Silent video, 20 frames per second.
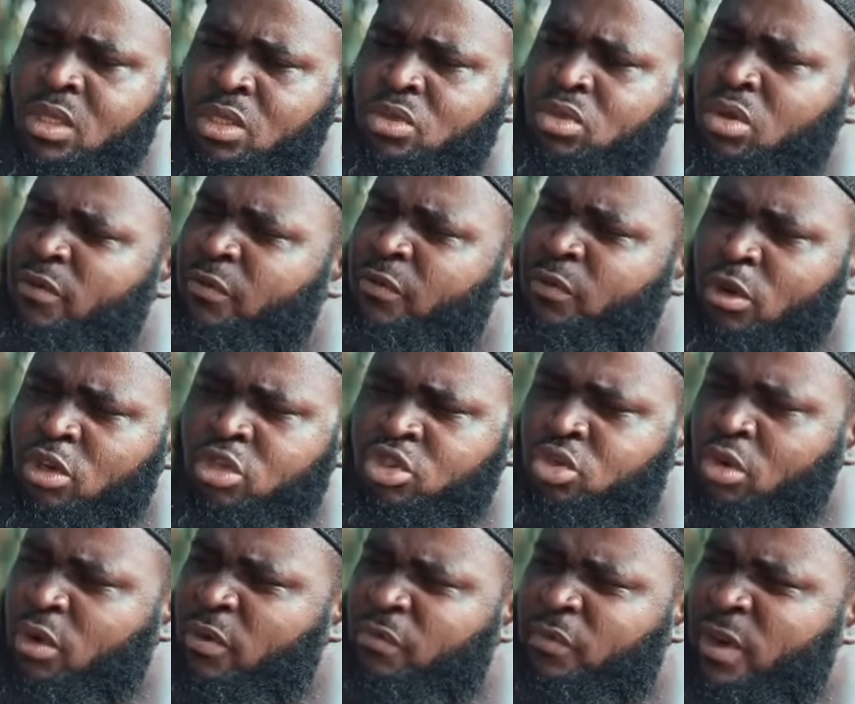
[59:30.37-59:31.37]
It's
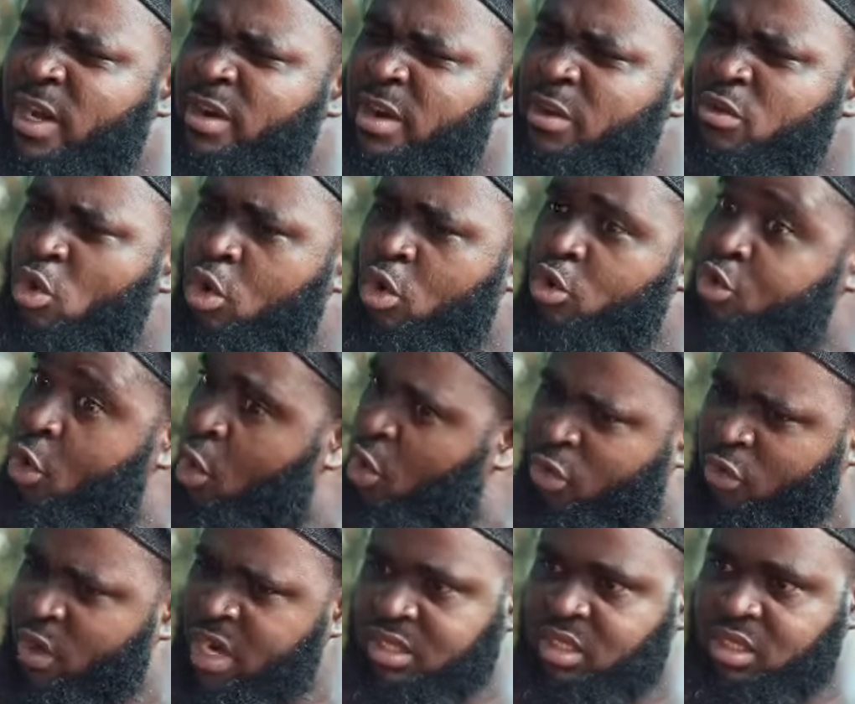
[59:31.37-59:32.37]
obvious you're
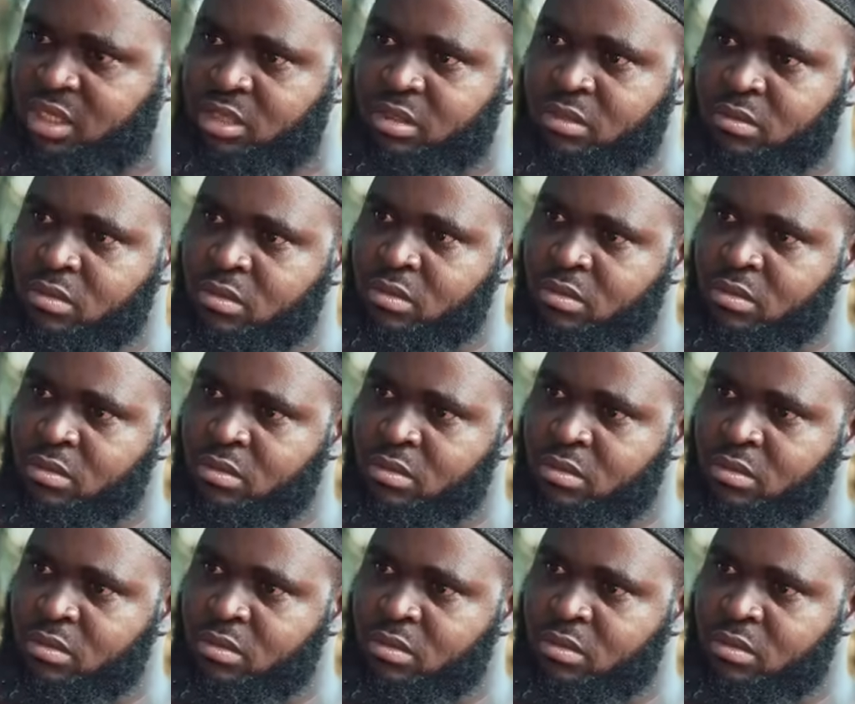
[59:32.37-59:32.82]
crazy.